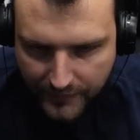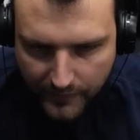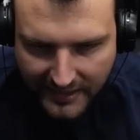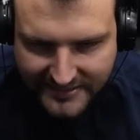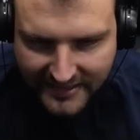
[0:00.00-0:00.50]

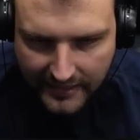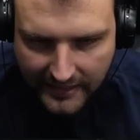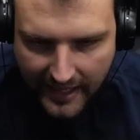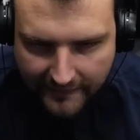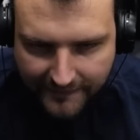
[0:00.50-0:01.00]
We're still
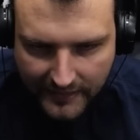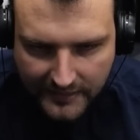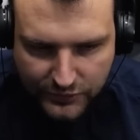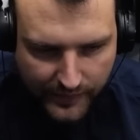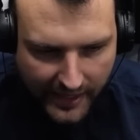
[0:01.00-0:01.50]
alive,
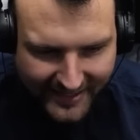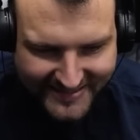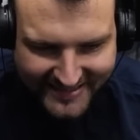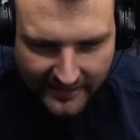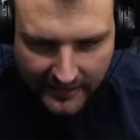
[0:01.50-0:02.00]
fellas. We are
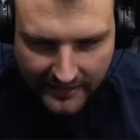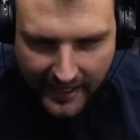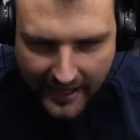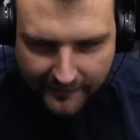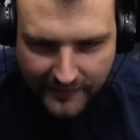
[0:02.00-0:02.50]
still
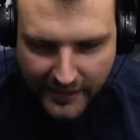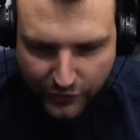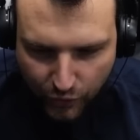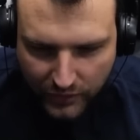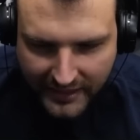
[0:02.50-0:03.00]
alive. The
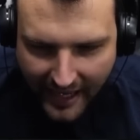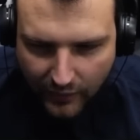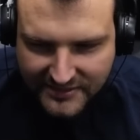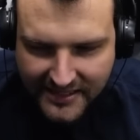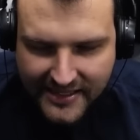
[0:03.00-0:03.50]

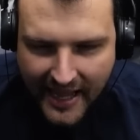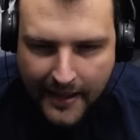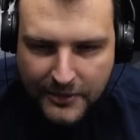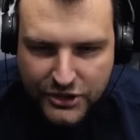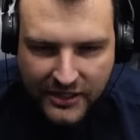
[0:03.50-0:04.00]
2000
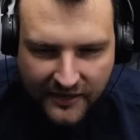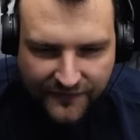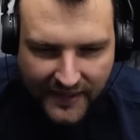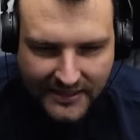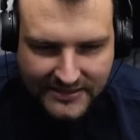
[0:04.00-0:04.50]
damage and it
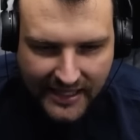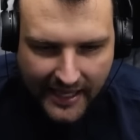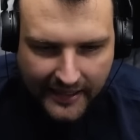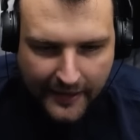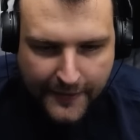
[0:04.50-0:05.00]
feels
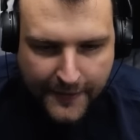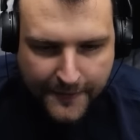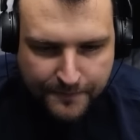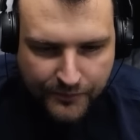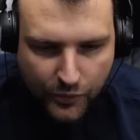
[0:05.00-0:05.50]
like
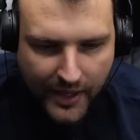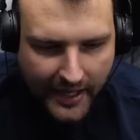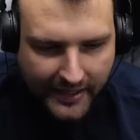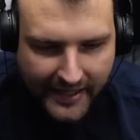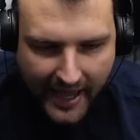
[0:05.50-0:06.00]
we
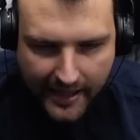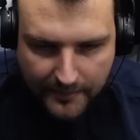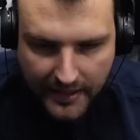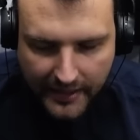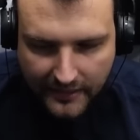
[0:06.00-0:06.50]
are
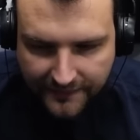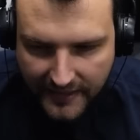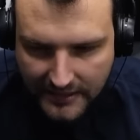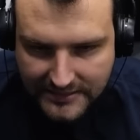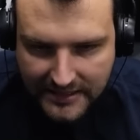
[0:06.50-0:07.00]
gaming. It
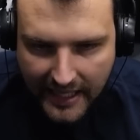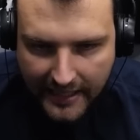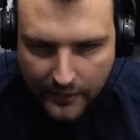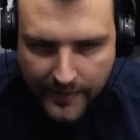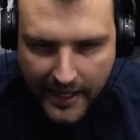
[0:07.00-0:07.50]
feels
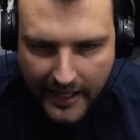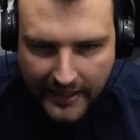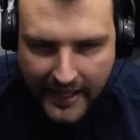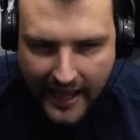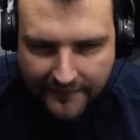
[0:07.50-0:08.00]
like we are
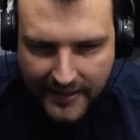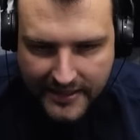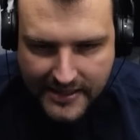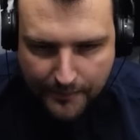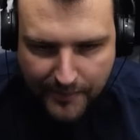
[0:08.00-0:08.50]

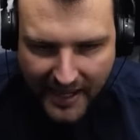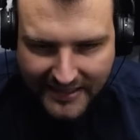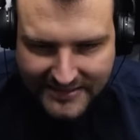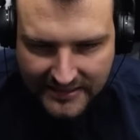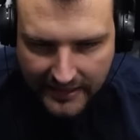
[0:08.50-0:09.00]
having the
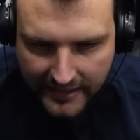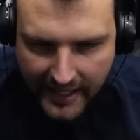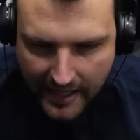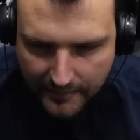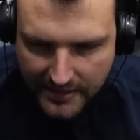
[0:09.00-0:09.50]
best
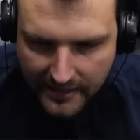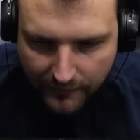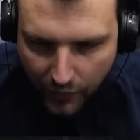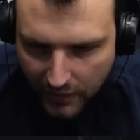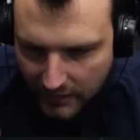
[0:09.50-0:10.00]
game in the
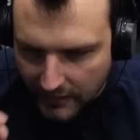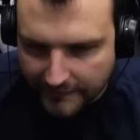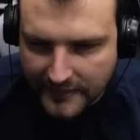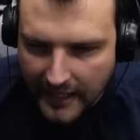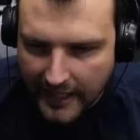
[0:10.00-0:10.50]
world
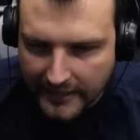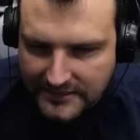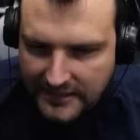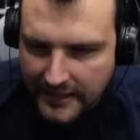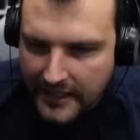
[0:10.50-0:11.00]
of
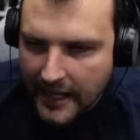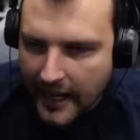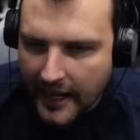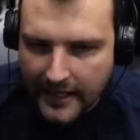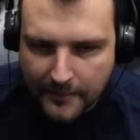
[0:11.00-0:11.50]
tanks.
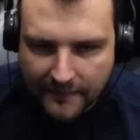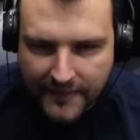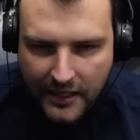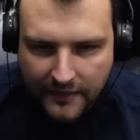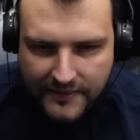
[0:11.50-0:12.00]
I am
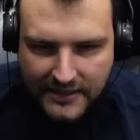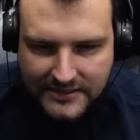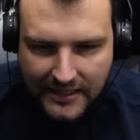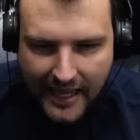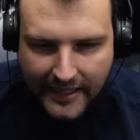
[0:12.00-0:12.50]
aware of
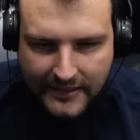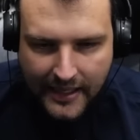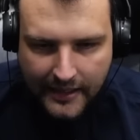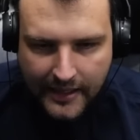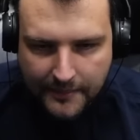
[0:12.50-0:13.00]
this light
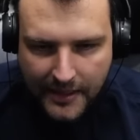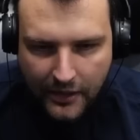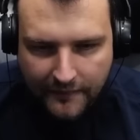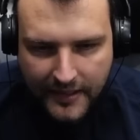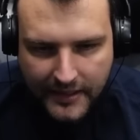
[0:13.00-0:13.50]
tank coming
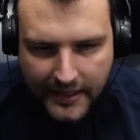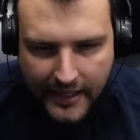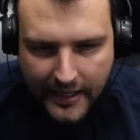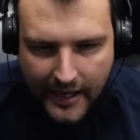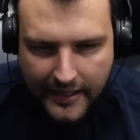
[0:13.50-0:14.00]
over
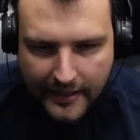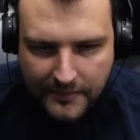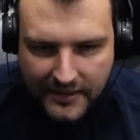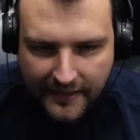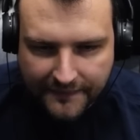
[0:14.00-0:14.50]
there. I
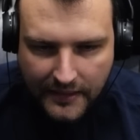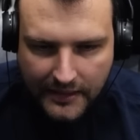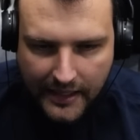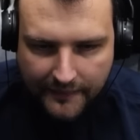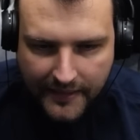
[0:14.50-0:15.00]
am
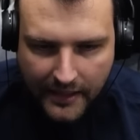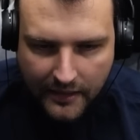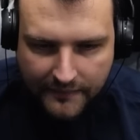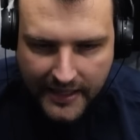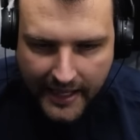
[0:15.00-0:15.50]
definitely aware
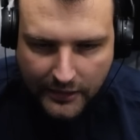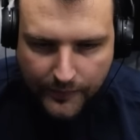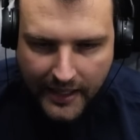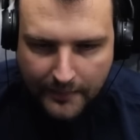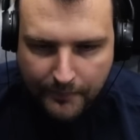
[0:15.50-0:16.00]
of that.
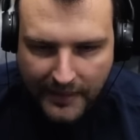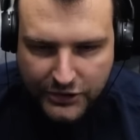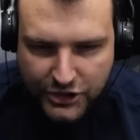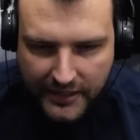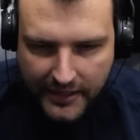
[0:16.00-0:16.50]
We are
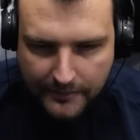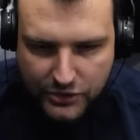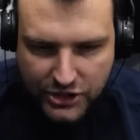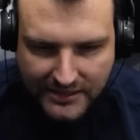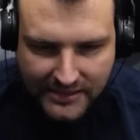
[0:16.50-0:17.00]
punishing
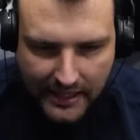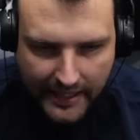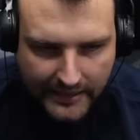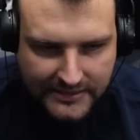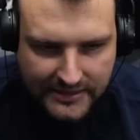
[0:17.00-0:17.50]
him just
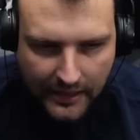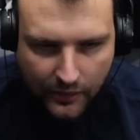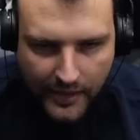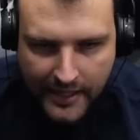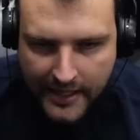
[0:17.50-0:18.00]
like
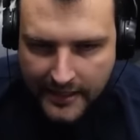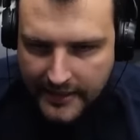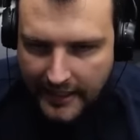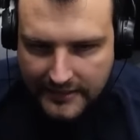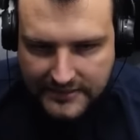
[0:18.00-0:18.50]
so.
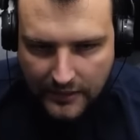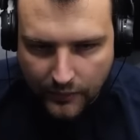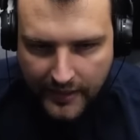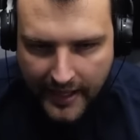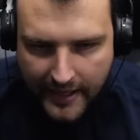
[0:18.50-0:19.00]
That is
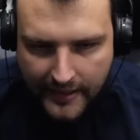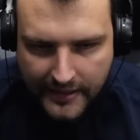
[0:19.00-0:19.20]
okay.